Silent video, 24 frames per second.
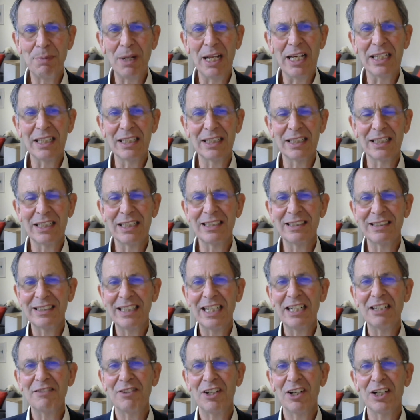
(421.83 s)
explained that
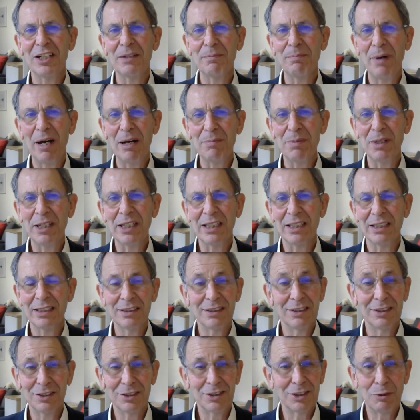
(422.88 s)
instead of going public,
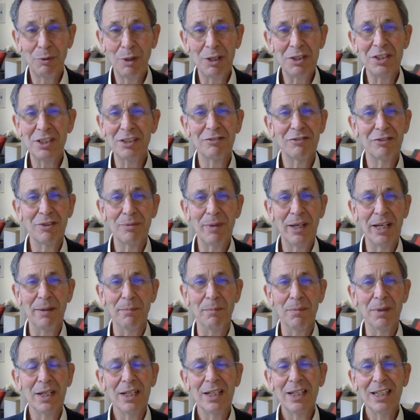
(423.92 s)
this is quoting from
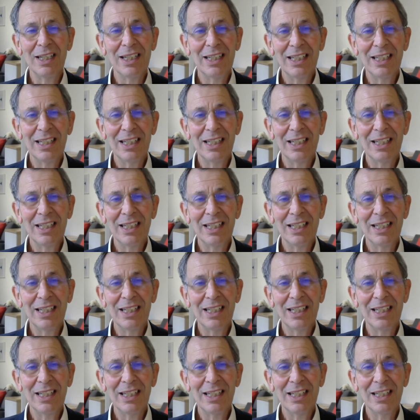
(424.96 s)
him,